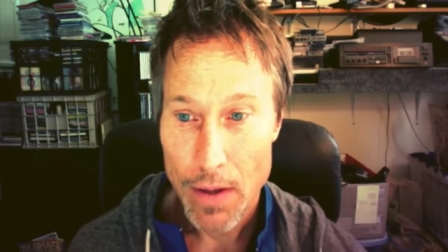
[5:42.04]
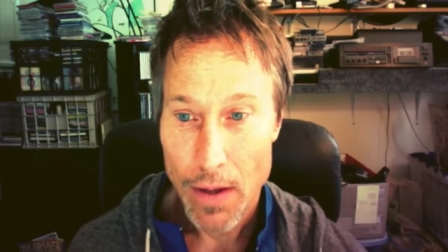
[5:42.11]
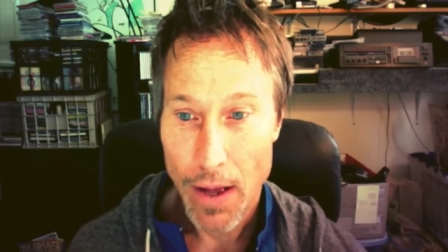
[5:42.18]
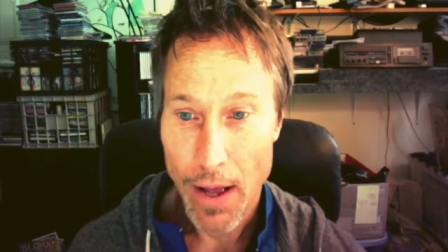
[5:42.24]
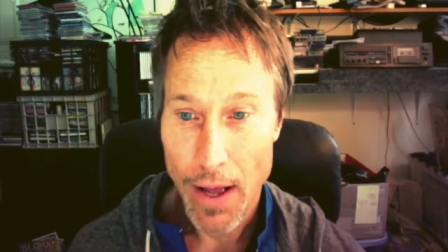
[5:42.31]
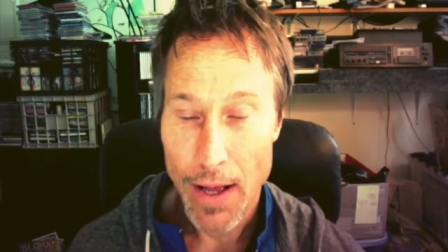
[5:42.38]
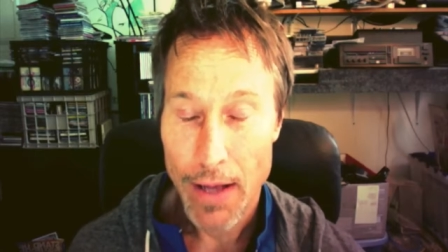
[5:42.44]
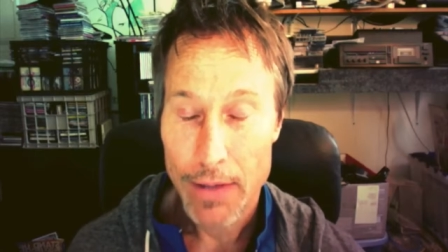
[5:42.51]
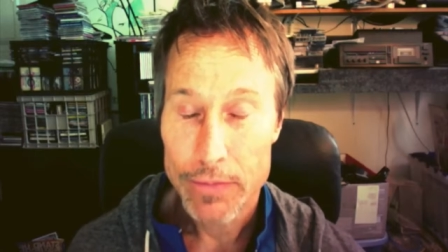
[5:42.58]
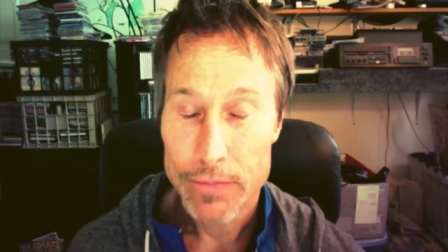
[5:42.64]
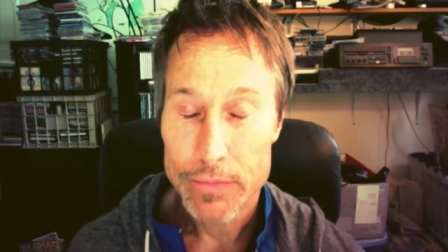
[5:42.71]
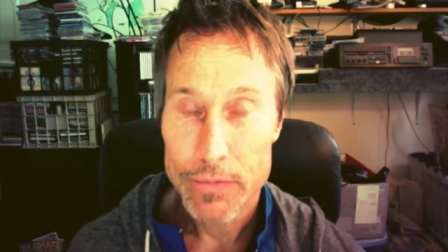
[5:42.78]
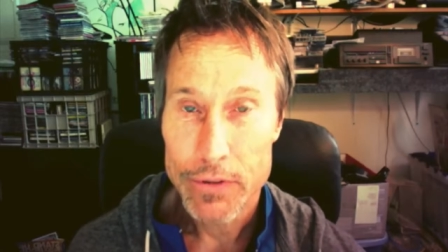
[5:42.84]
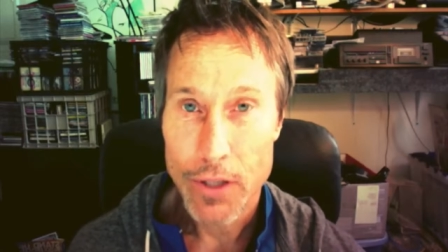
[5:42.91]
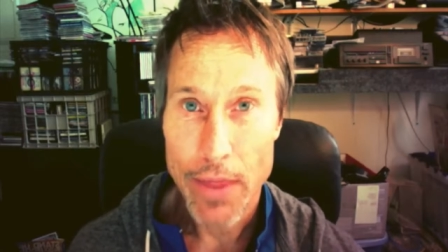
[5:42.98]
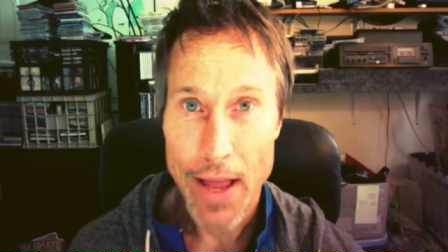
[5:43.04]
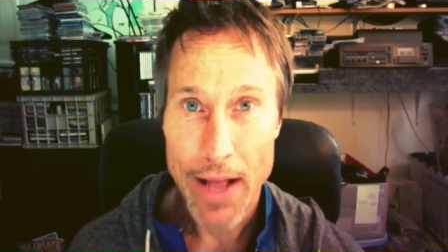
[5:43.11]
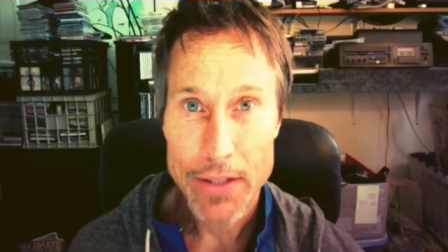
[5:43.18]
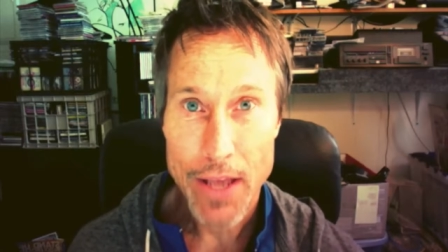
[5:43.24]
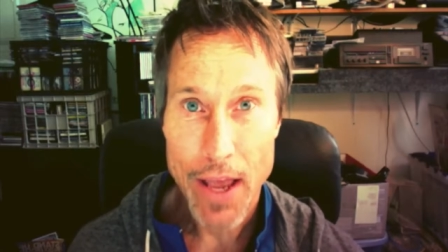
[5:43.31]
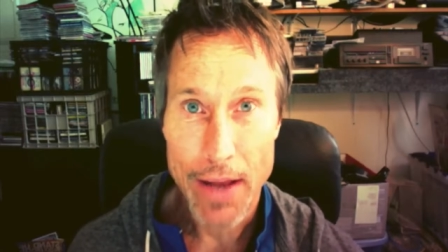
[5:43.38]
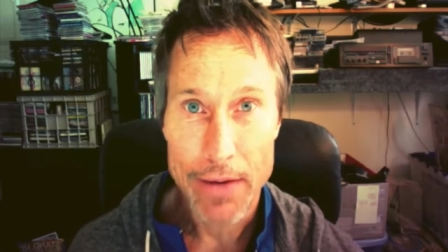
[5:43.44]
So
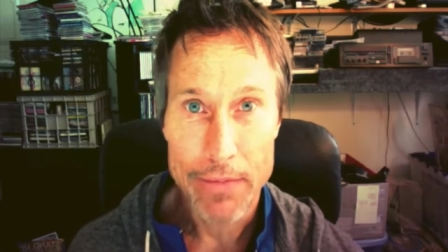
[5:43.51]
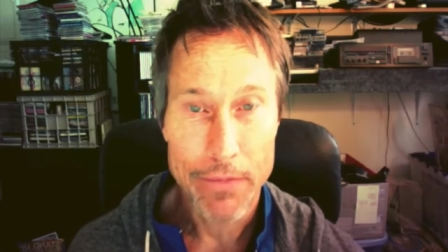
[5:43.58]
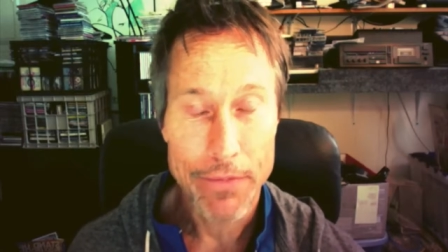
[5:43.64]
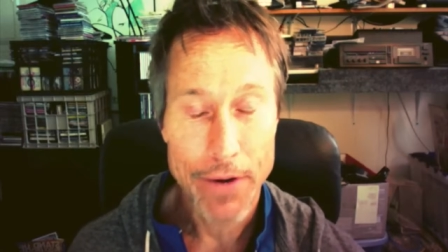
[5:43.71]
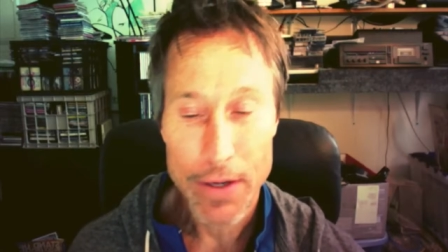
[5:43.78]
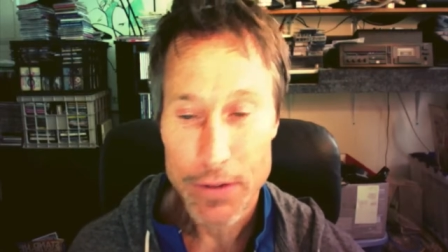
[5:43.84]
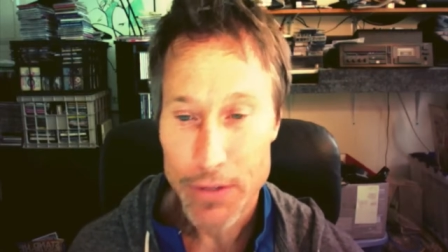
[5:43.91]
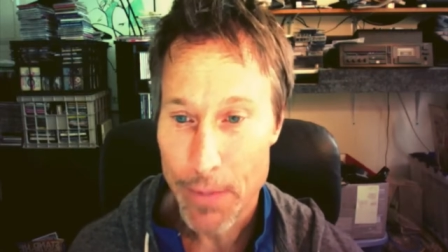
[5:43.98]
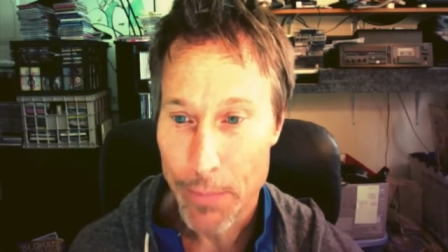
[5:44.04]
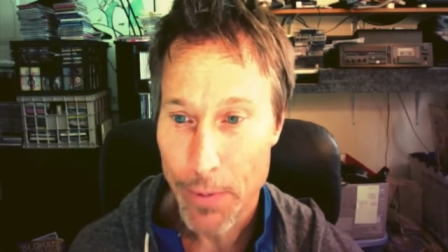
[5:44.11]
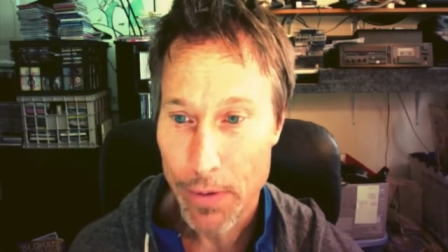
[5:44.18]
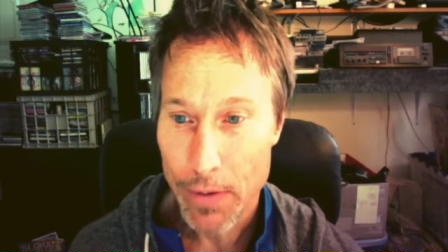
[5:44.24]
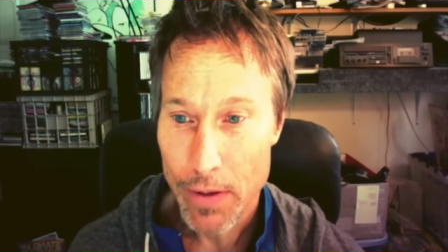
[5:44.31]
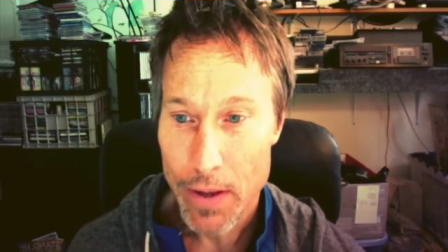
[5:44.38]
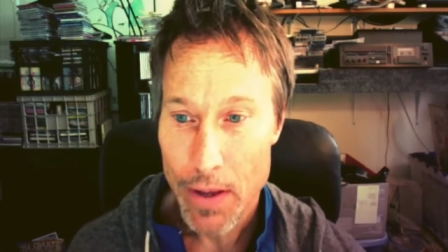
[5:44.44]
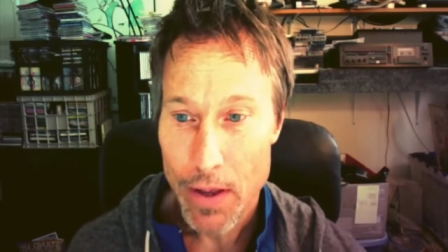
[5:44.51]
that's it. Very simple.